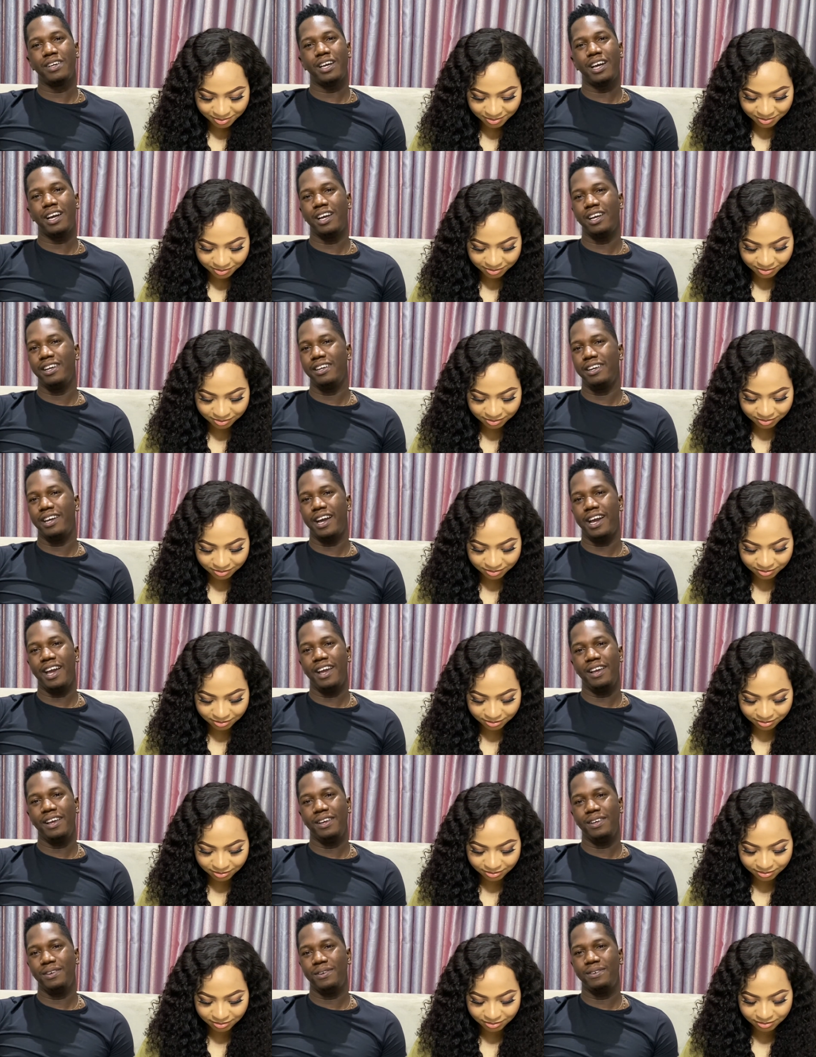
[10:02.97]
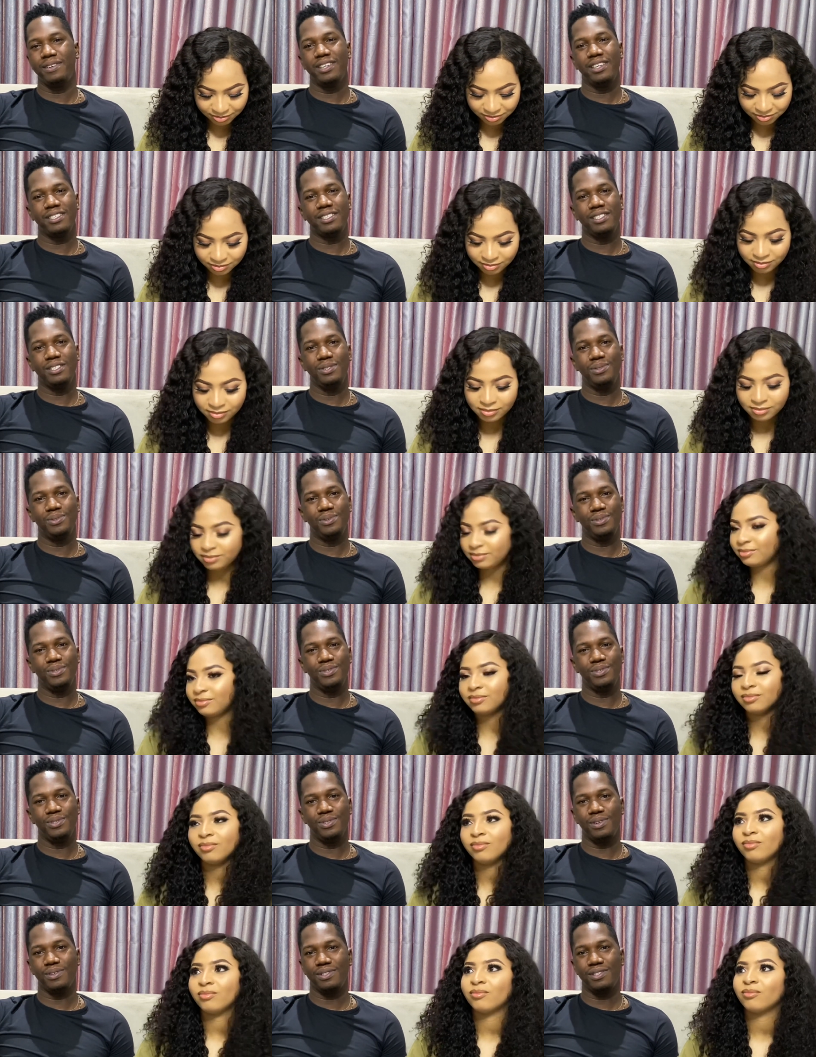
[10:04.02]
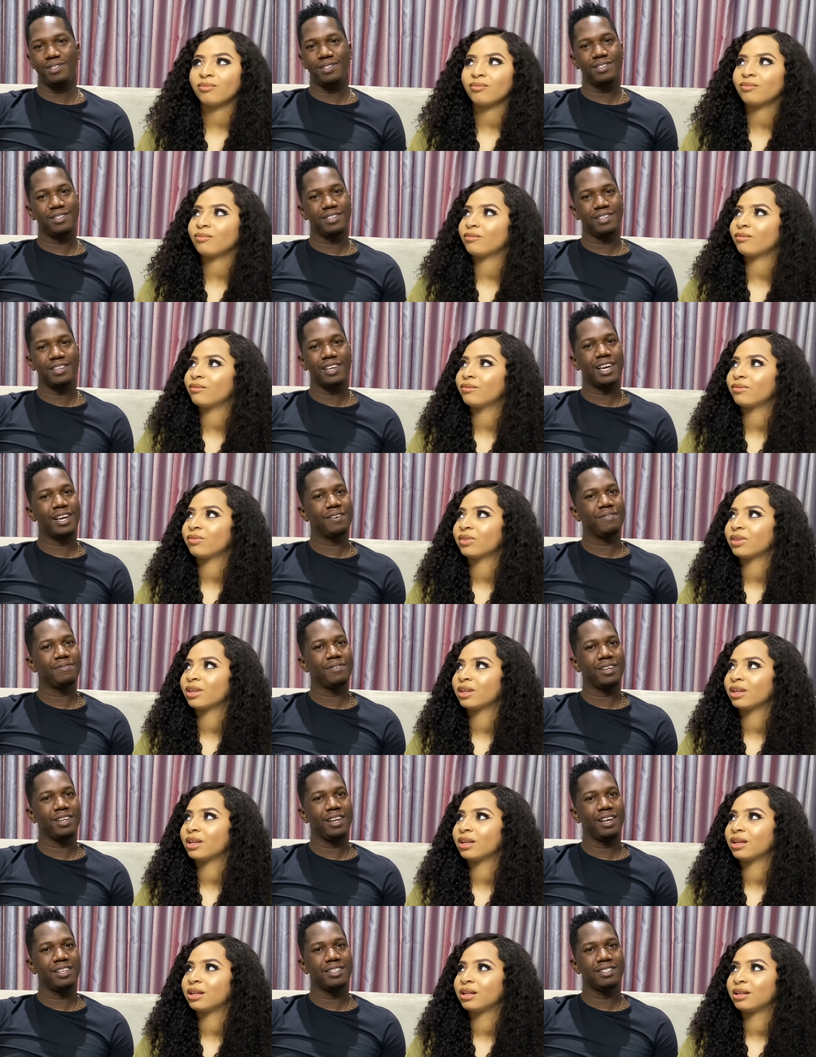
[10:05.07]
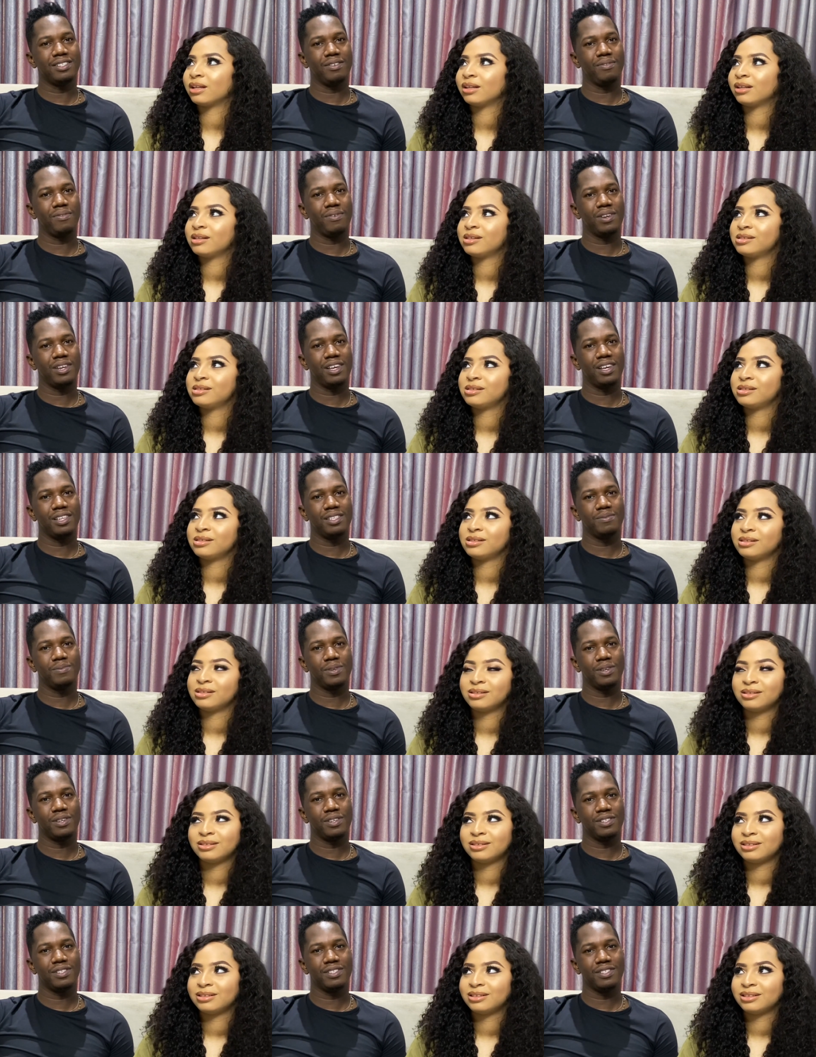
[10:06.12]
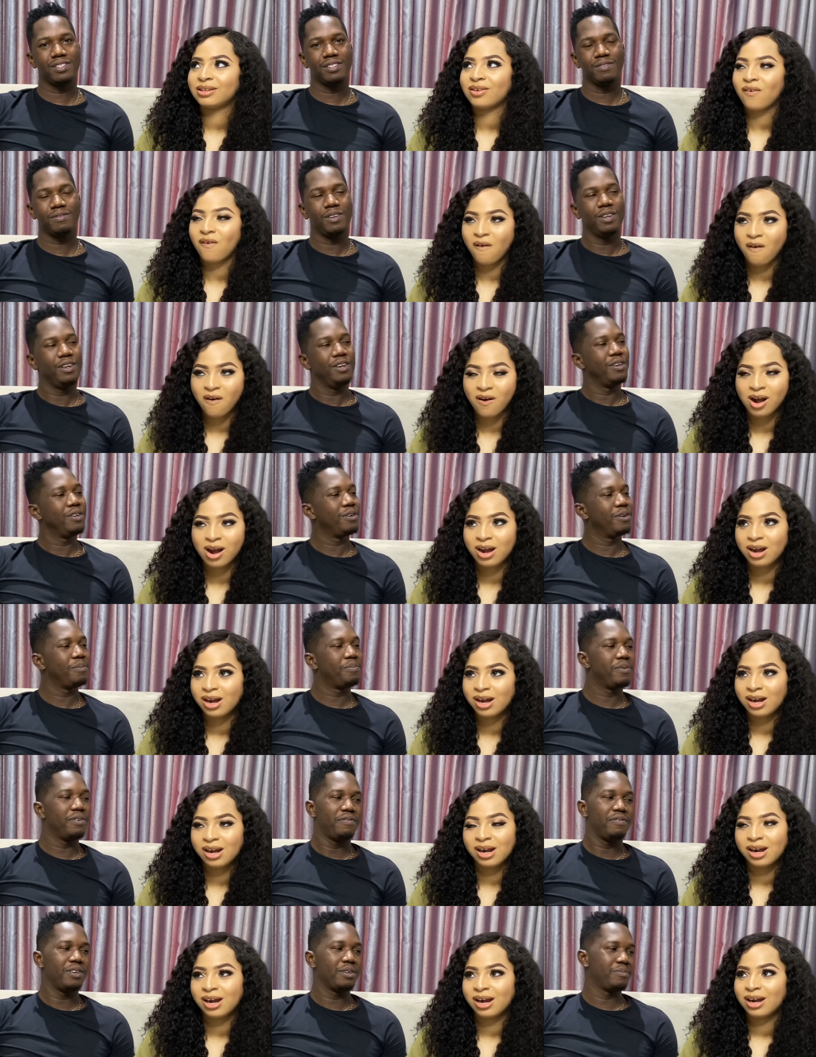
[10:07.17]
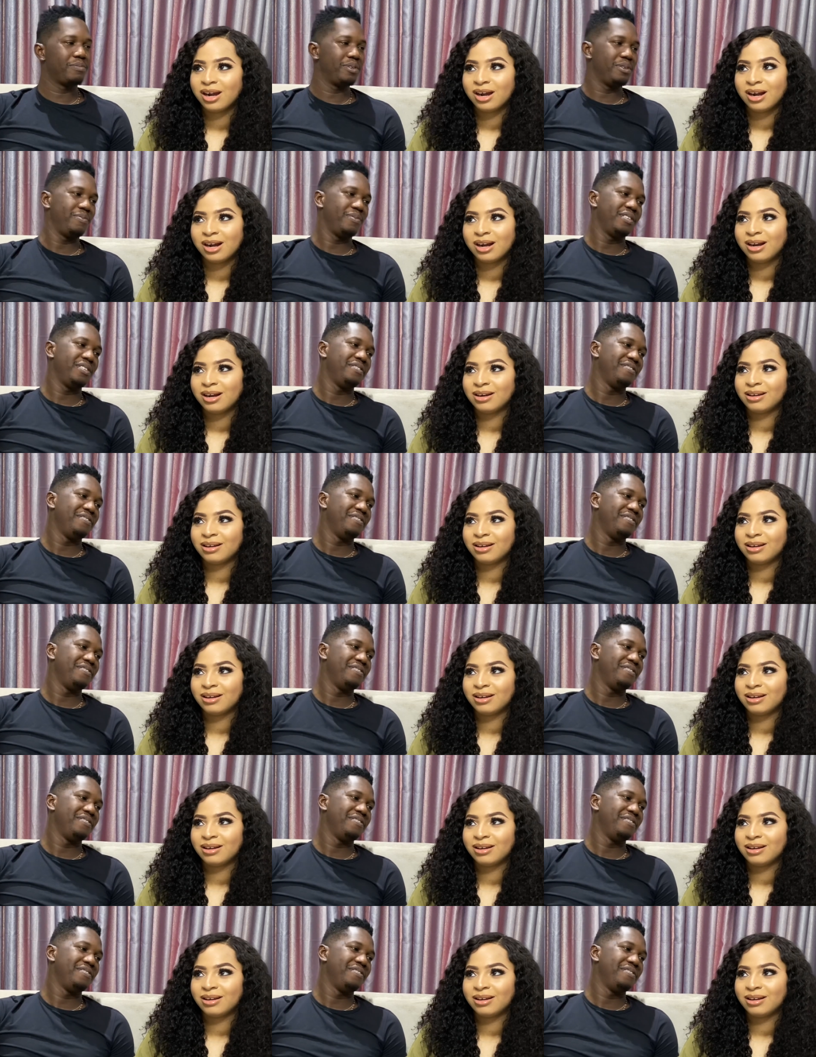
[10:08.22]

Speaker 1: I, I honestly do not have an answer for that because you're perfect, baby.